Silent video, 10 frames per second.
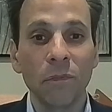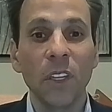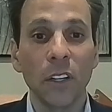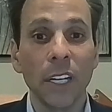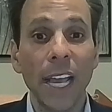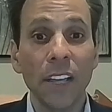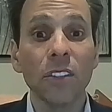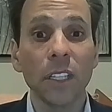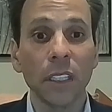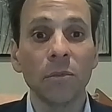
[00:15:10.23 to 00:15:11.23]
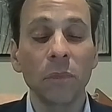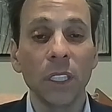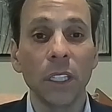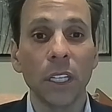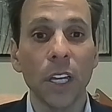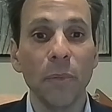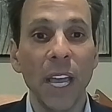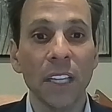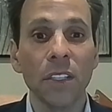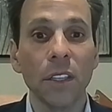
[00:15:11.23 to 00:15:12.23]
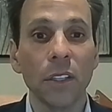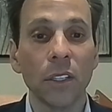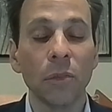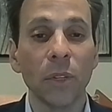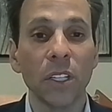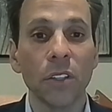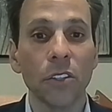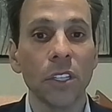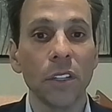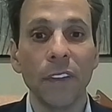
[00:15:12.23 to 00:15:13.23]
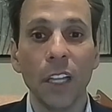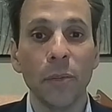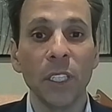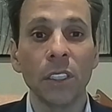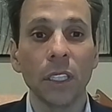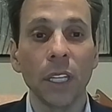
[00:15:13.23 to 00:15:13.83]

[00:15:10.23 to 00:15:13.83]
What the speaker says: they're announcing cutbacks in their research and development.